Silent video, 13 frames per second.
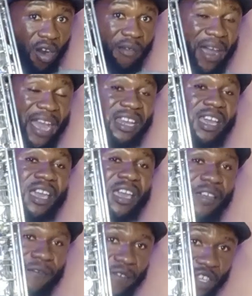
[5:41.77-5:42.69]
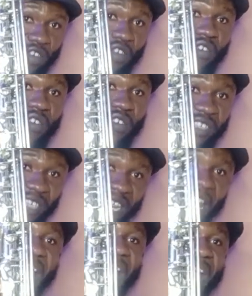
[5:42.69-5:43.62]
All right. Fi sol zi
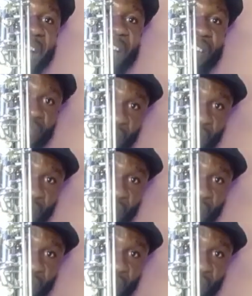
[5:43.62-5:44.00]
la